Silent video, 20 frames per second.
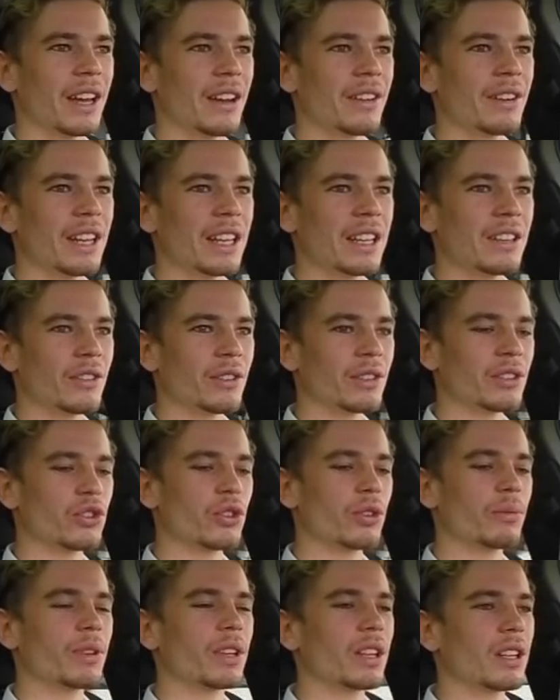down in your
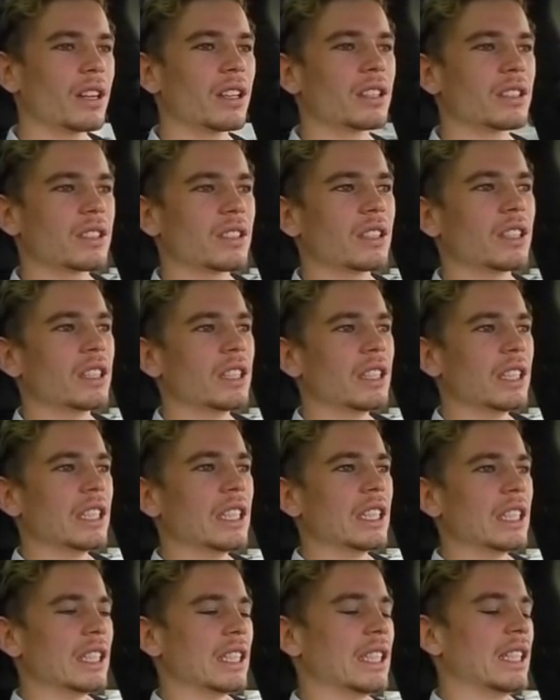instrument cluster,
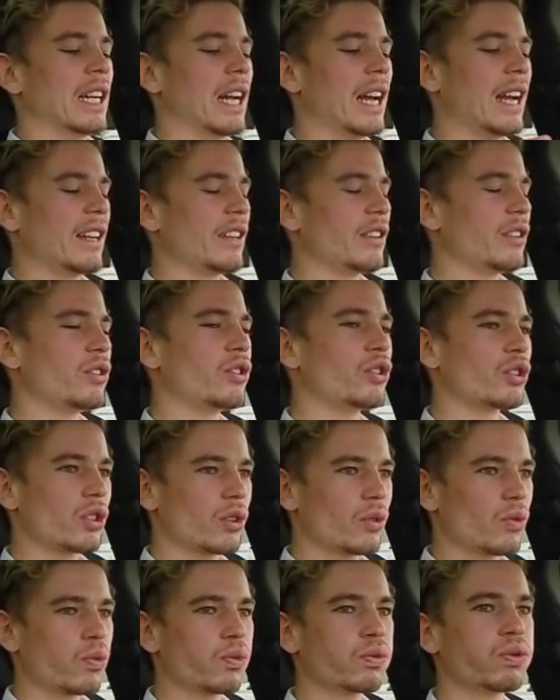and you just
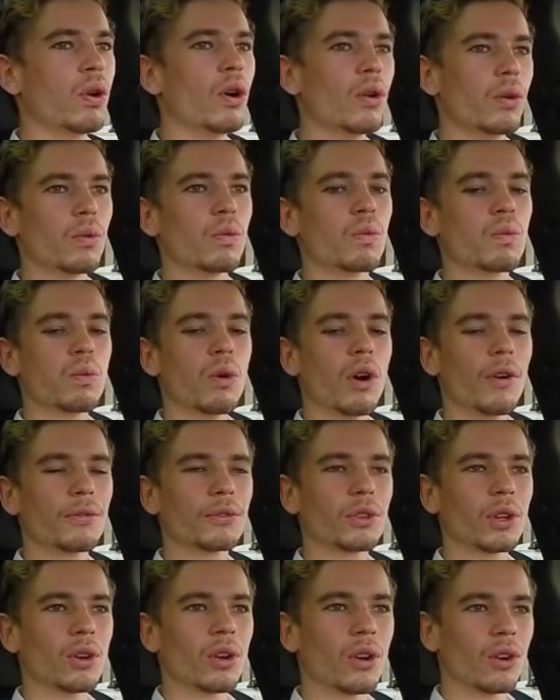
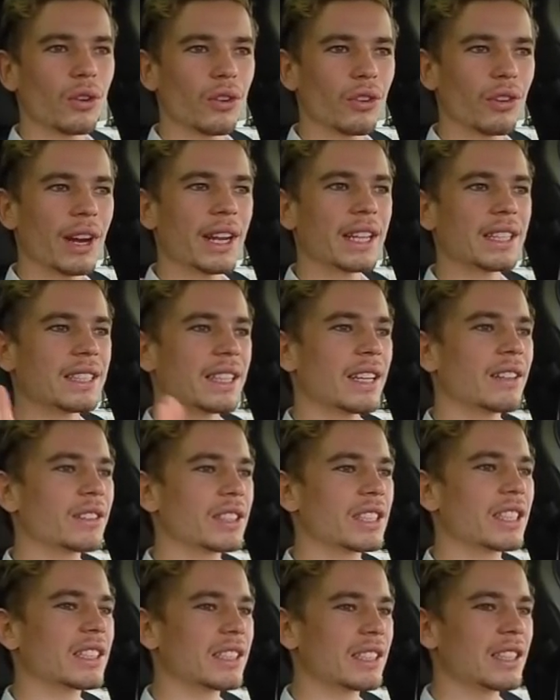waft along. Great
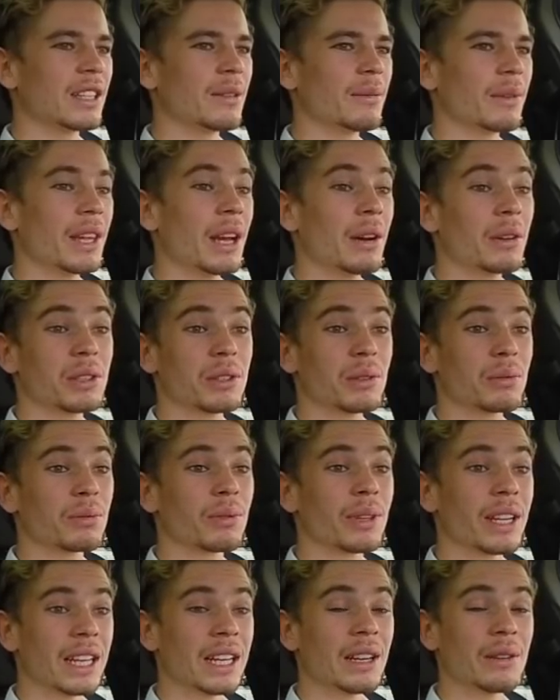sound system. And that was a
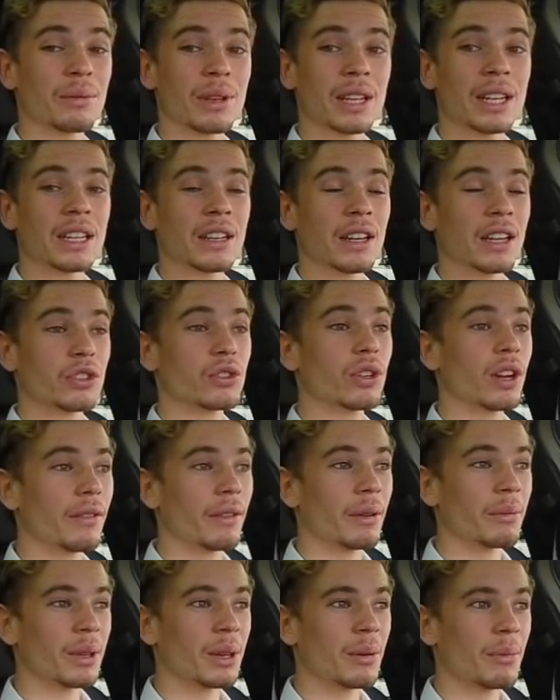really, really nice
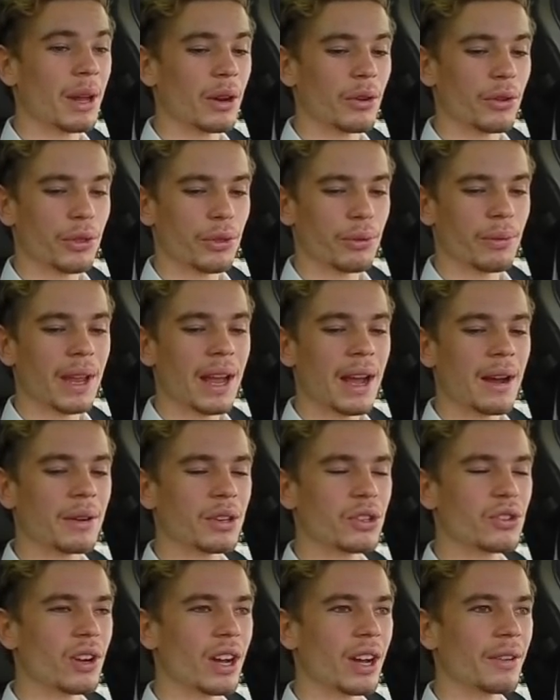drive. I mean, about a
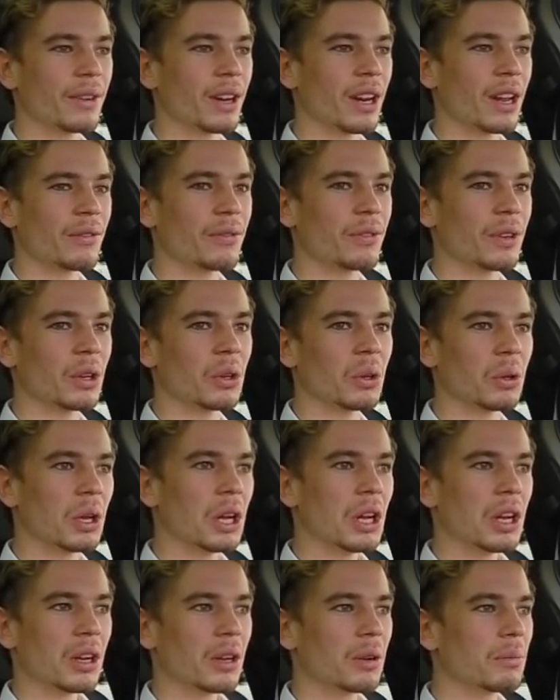3-hour drive and I feel
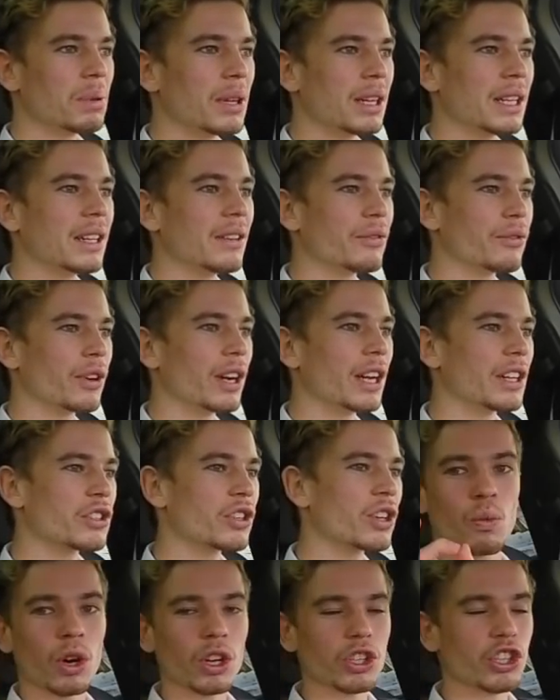completely
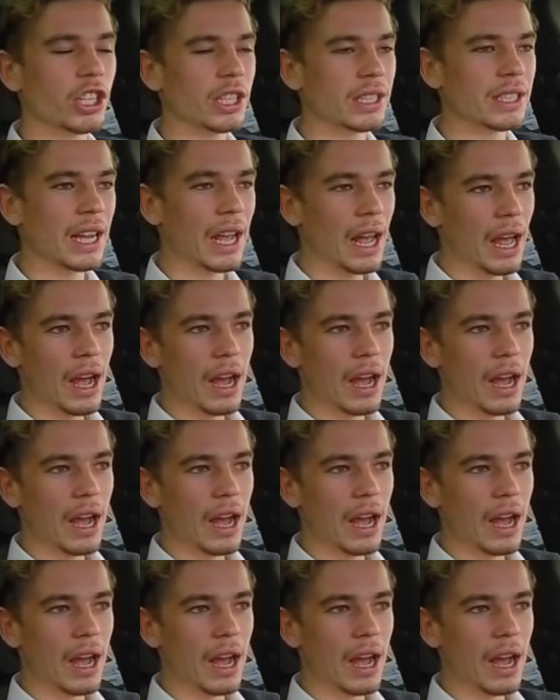fresh. Watches,